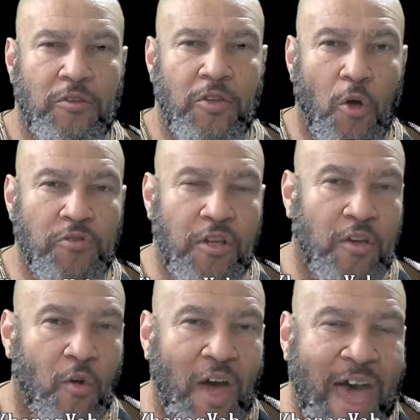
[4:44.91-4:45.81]
those that
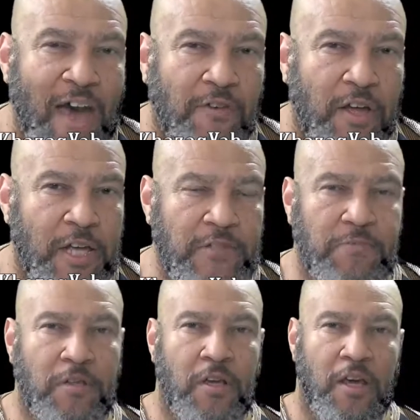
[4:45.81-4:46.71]
don't have a
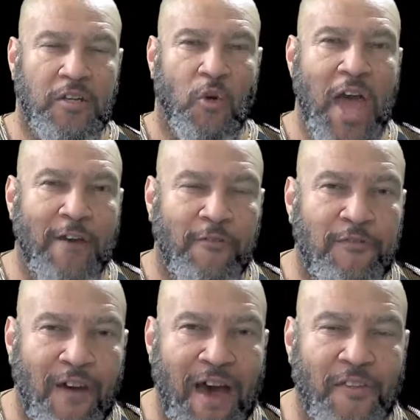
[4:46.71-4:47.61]
husband and don't have a
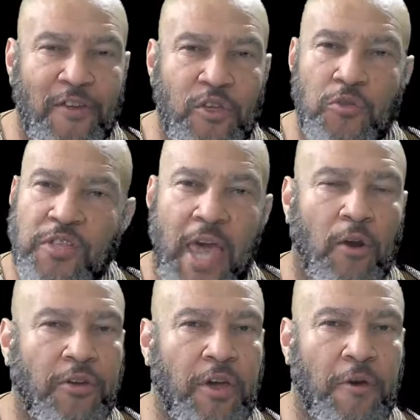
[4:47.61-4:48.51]
father, you
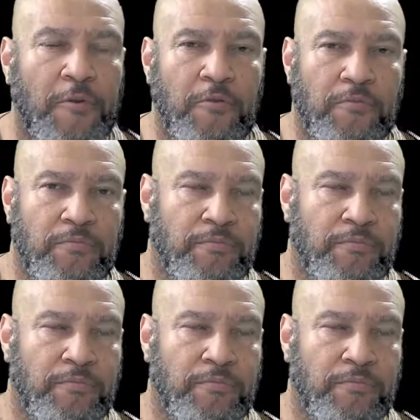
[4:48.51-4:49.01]
stand on your own.